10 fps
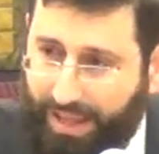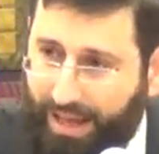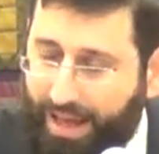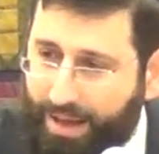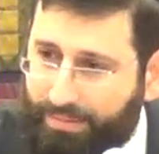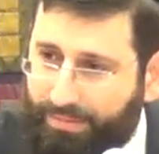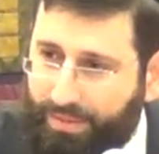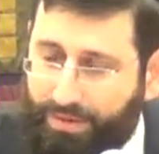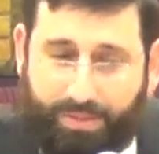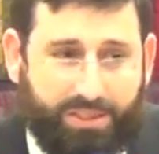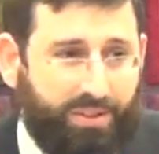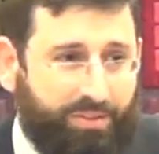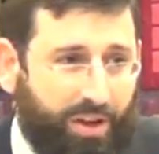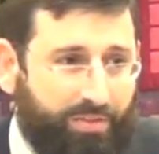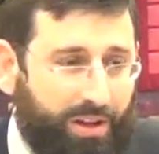Lechem, the mitzvah of
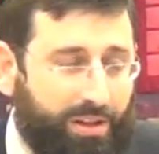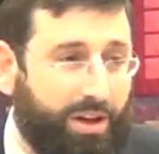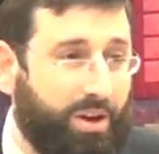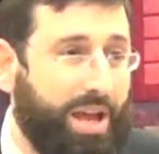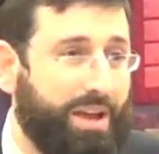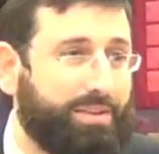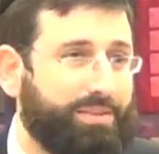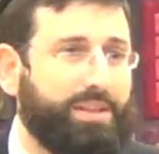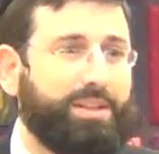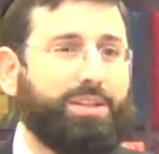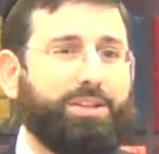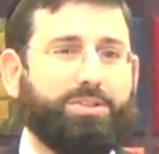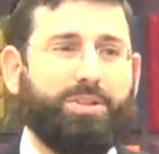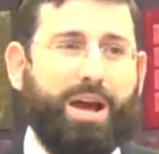Yovel. Okay, so